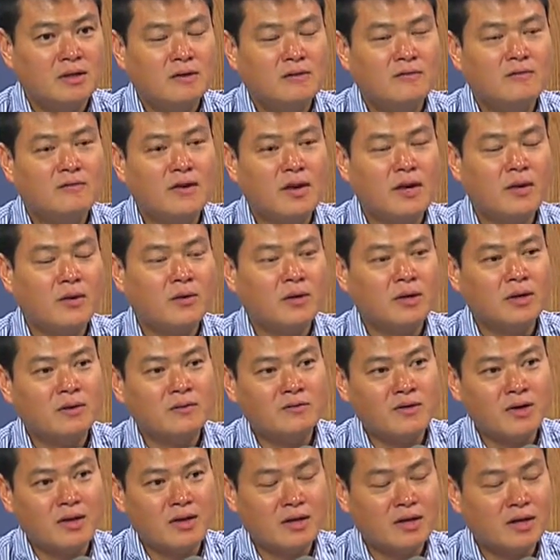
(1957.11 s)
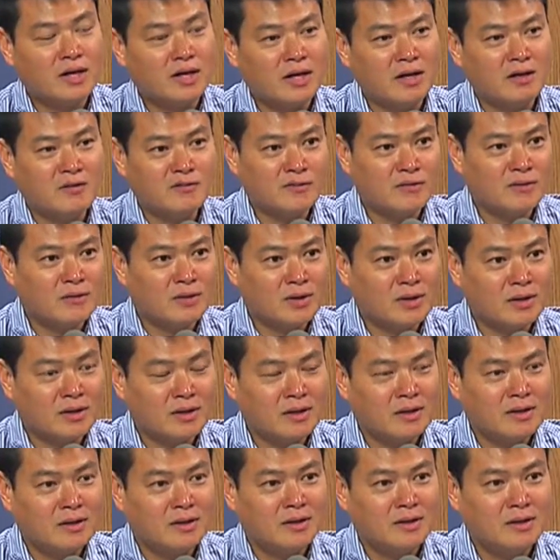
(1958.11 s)
very, very
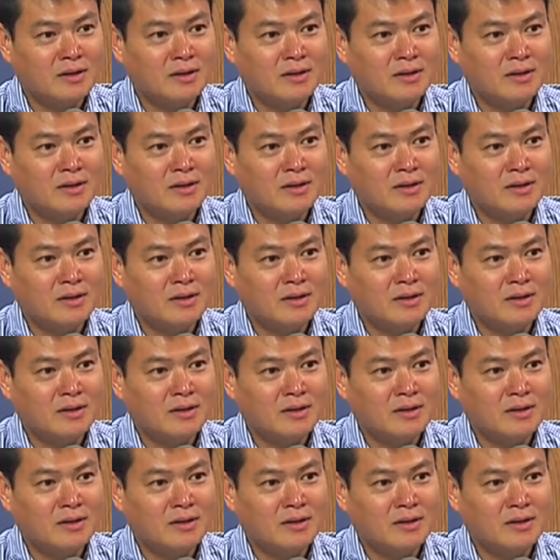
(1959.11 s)
carefully.